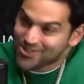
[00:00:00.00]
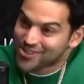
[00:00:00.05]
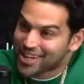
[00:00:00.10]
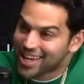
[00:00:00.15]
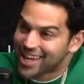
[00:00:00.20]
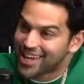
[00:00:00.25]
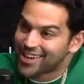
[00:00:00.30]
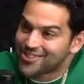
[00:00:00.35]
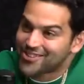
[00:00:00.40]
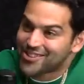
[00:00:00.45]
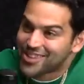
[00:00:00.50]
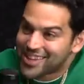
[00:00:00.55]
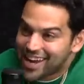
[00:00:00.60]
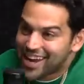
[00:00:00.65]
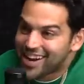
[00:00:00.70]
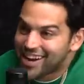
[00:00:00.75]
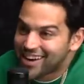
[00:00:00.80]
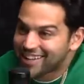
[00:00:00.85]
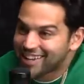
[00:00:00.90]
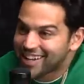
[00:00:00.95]
again over
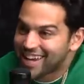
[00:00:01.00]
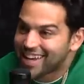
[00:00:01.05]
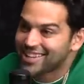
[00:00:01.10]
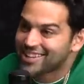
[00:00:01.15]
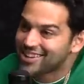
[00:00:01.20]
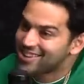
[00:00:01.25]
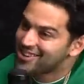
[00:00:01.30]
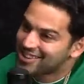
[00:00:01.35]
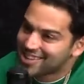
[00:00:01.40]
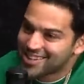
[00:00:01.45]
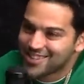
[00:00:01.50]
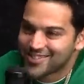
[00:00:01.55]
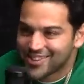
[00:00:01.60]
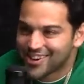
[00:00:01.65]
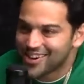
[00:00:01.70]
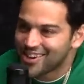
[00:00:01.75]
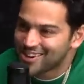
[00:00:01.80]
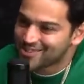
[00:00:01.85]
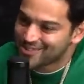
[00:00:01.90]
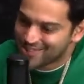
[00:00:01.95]
there and like yo keep
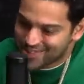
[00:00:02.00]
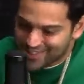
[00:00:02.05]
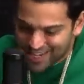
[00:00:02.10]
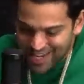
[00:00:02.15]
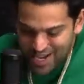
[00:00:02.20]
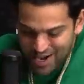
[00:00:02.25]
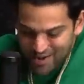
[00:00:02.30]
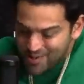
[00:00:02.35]
going we